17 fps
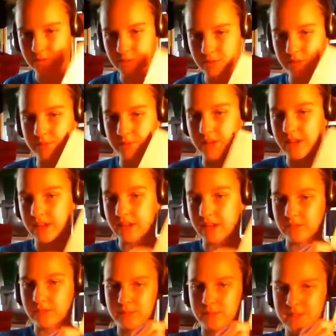one of my
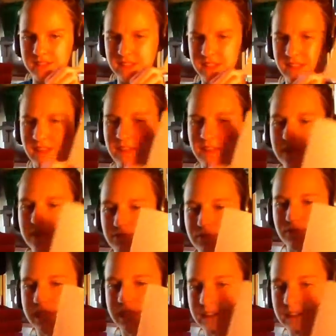cover pieces. I know that's
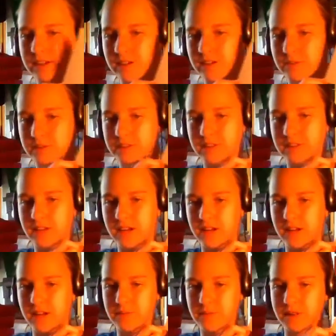really glary with the light.
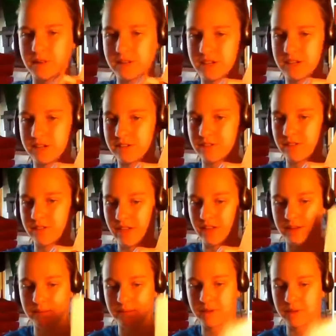I apologize for
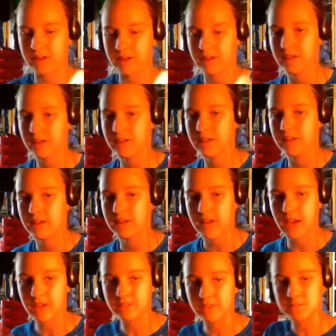that, but
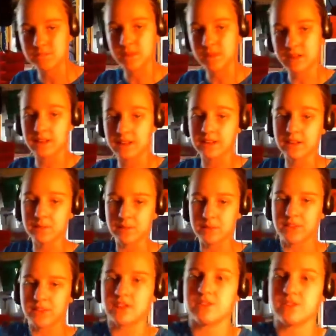I have a little bit
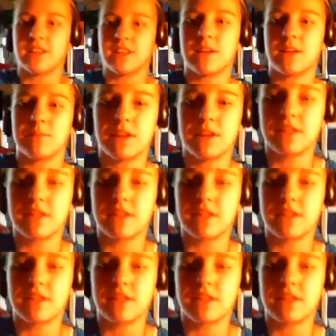of natural light coming